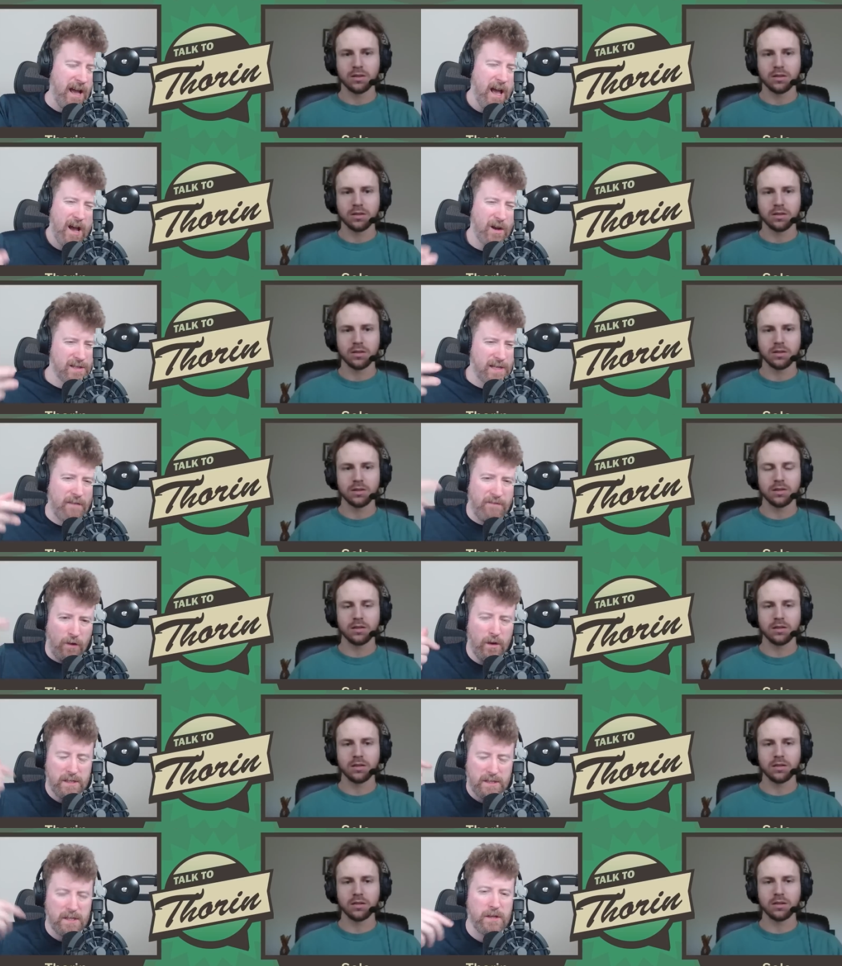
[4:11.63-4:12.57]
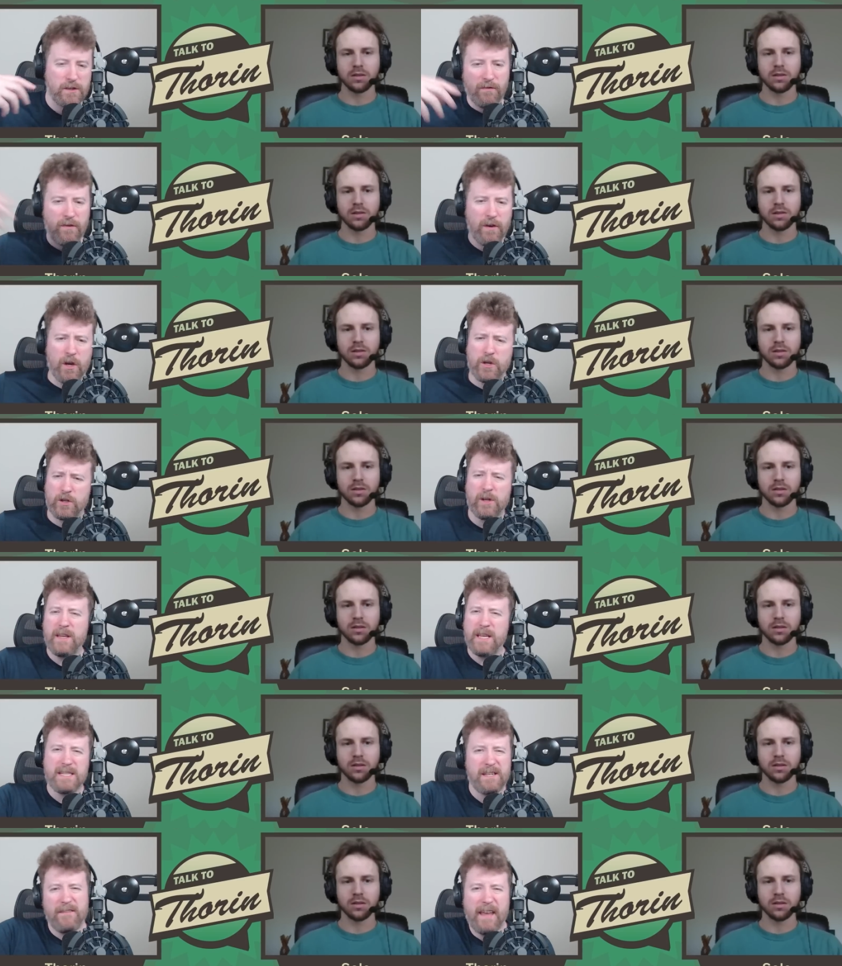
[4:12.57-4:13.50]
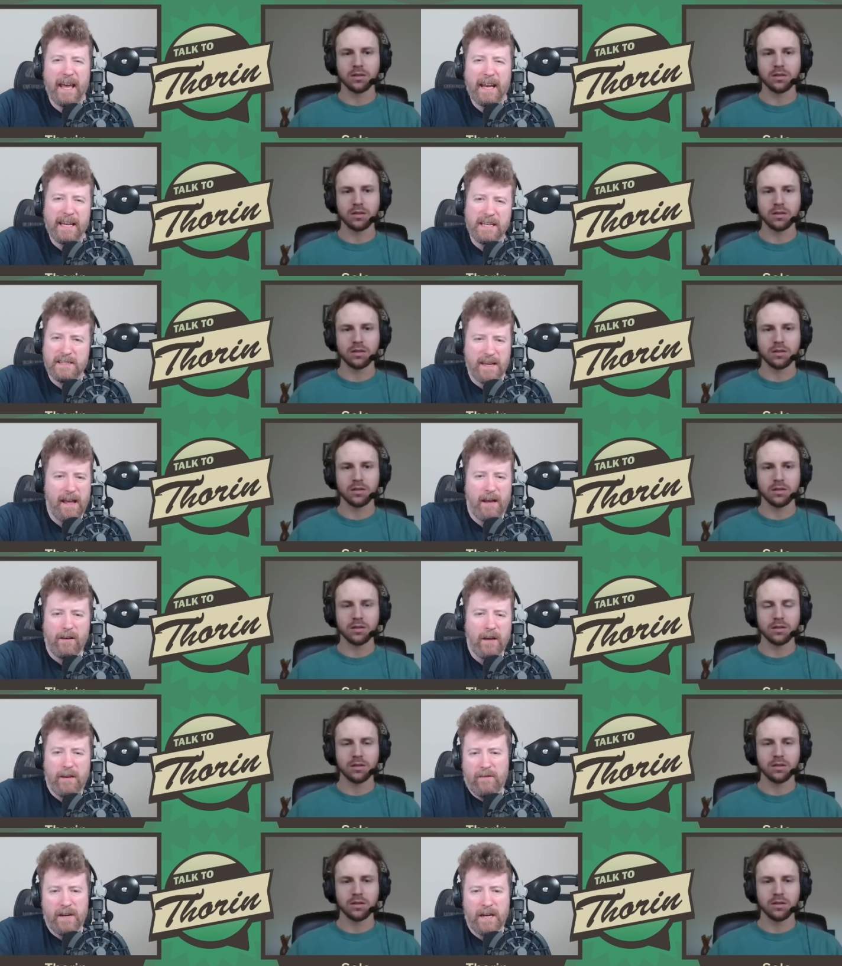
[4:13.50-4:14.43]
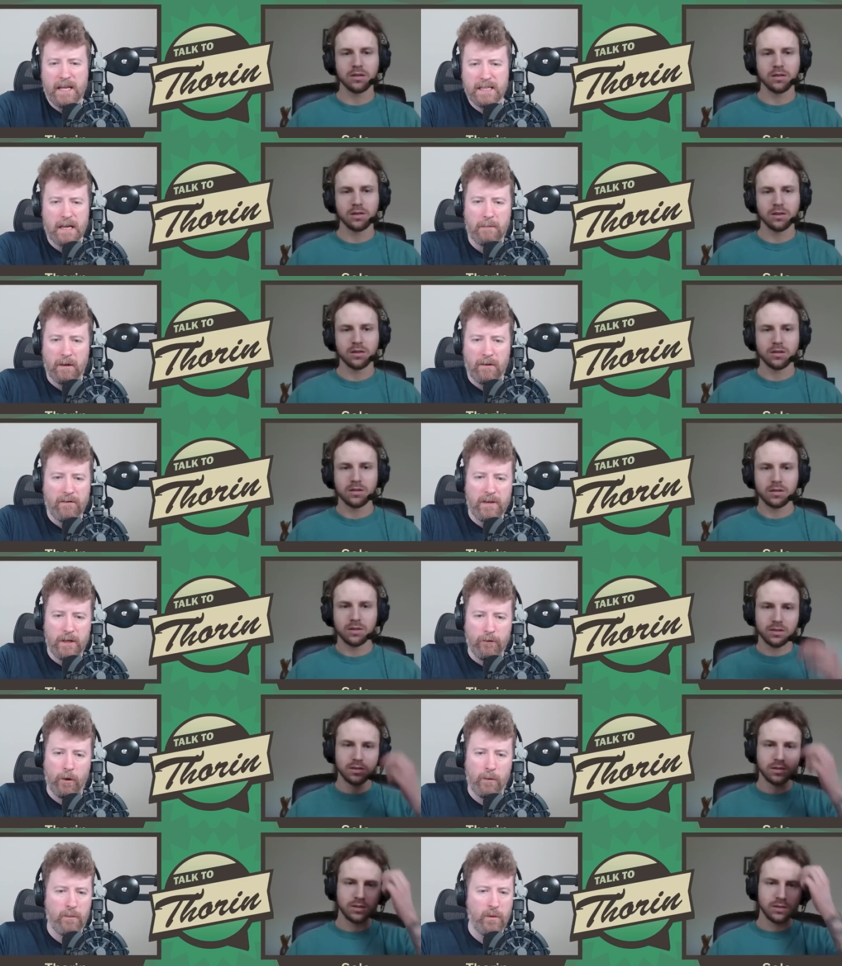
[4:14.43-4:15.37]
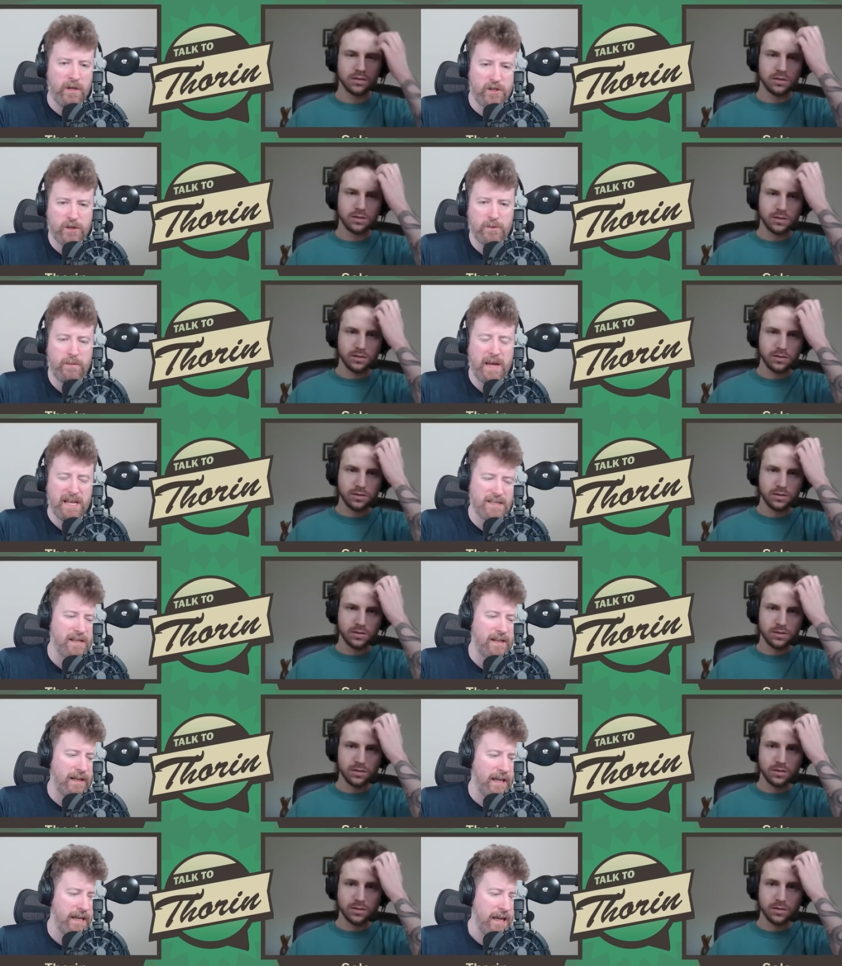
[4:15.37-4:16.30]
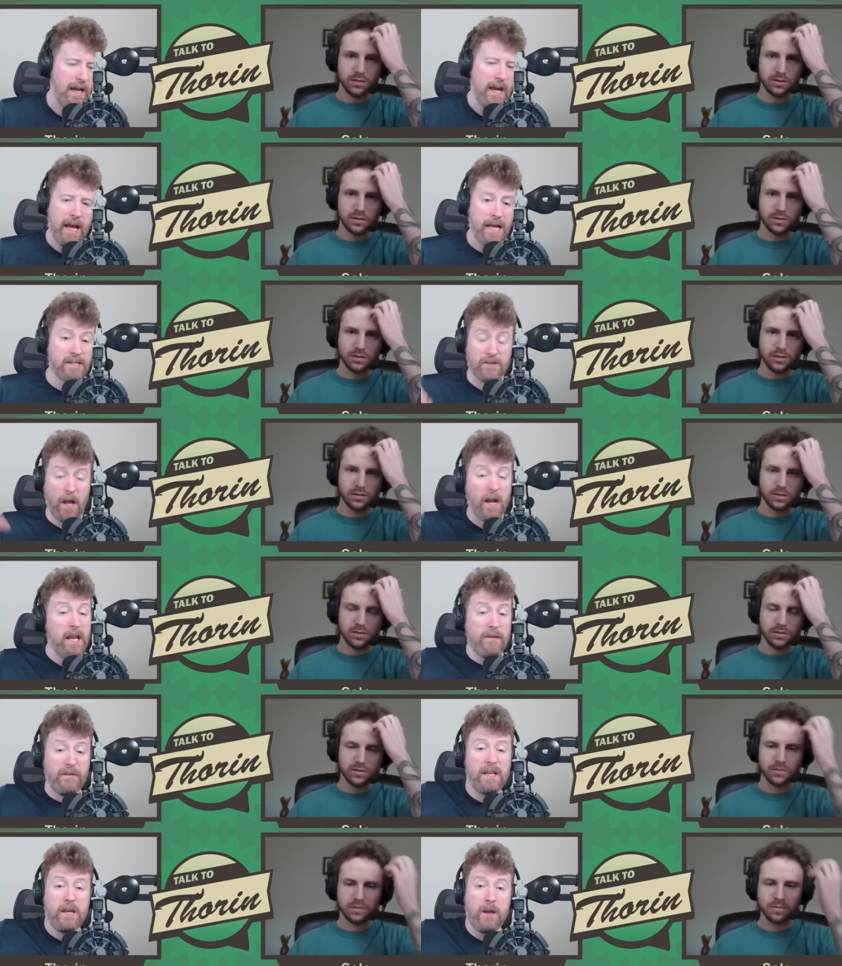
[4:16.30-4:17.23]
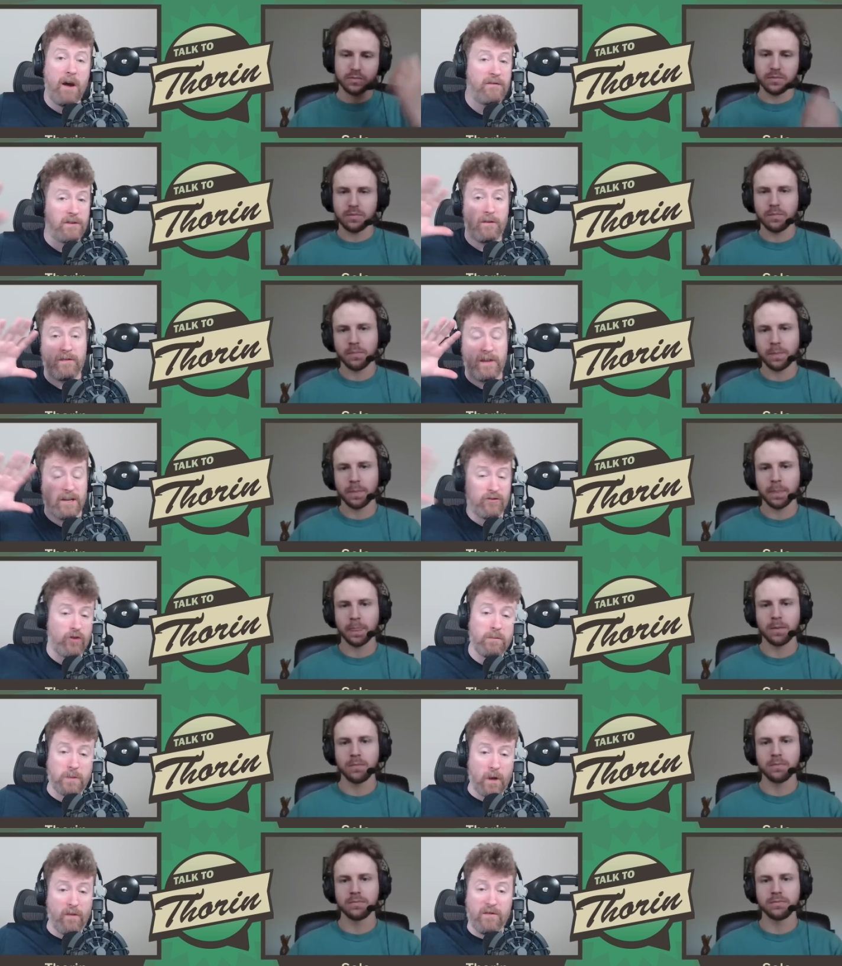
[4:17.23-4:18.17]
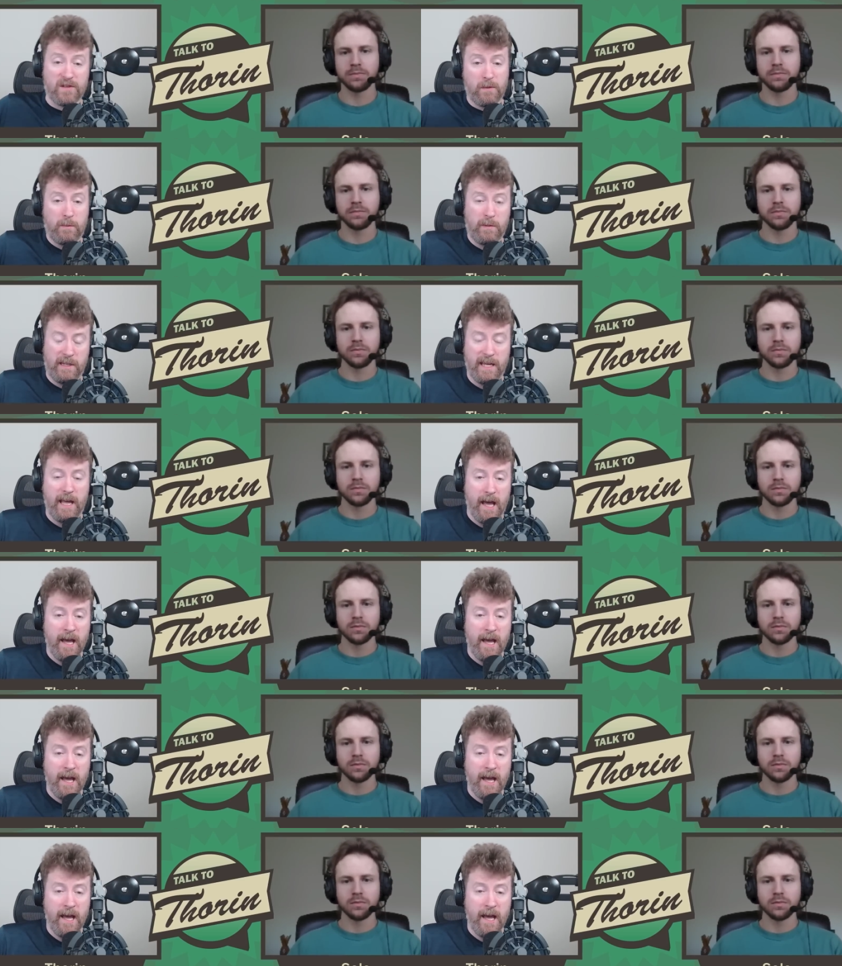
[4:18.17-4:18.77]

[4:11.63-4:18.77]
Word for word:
Speaker 1: because I've noticed there's a version of this in the LEC I could give you an example of in Europe, which is basically, it's not even that you have to have like dropped off as a player.